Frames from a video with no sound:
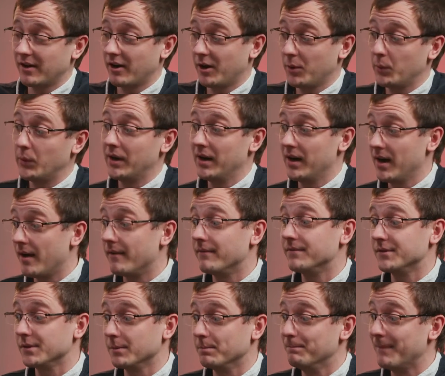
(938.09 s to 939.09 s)
I would love
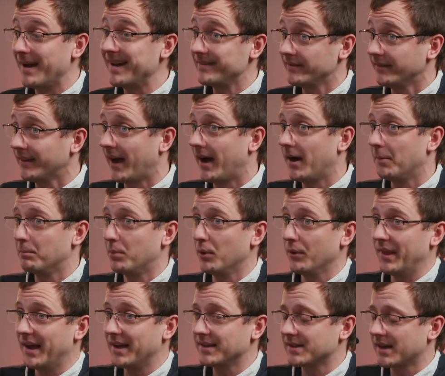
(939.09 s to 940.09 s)
to make that and put
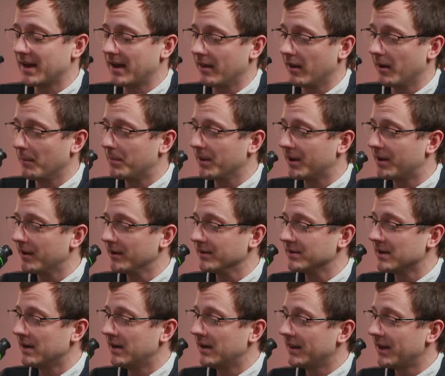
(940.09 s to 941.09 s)
that together, because
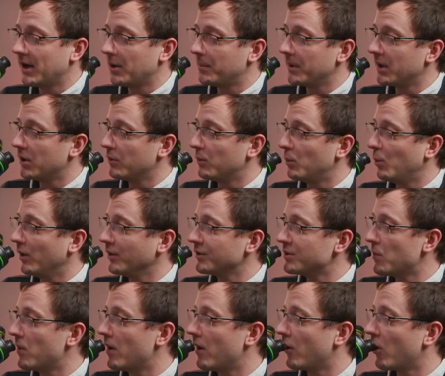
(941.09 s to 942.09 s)
that would be a good one to
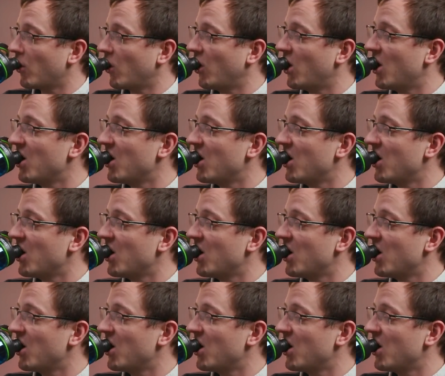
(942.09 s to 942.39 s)
work on.